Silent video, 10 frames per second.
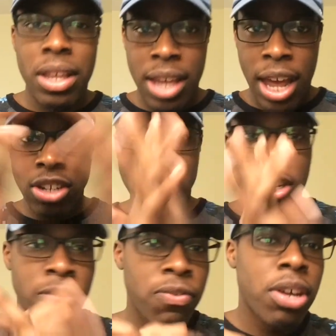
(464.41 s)
gang
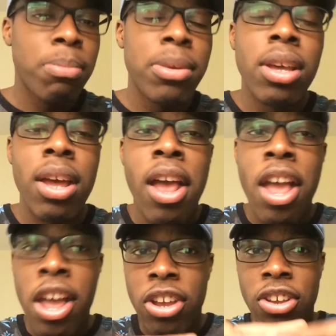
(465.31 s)
shit, you feel me?
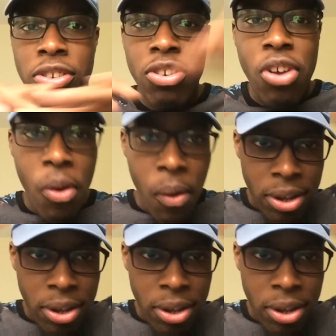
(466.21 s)
You know,